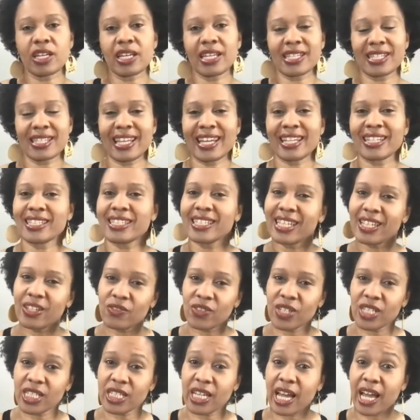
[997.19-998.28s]
it's that
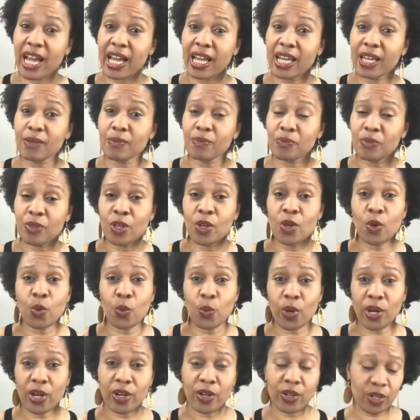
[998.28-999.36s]
TV time
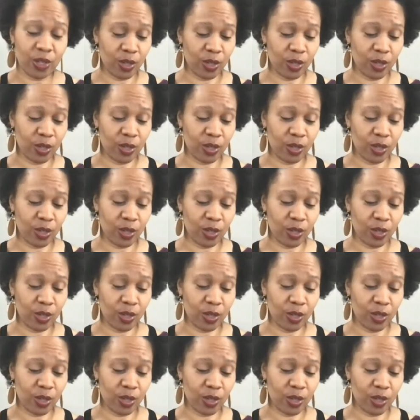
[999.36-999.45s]
where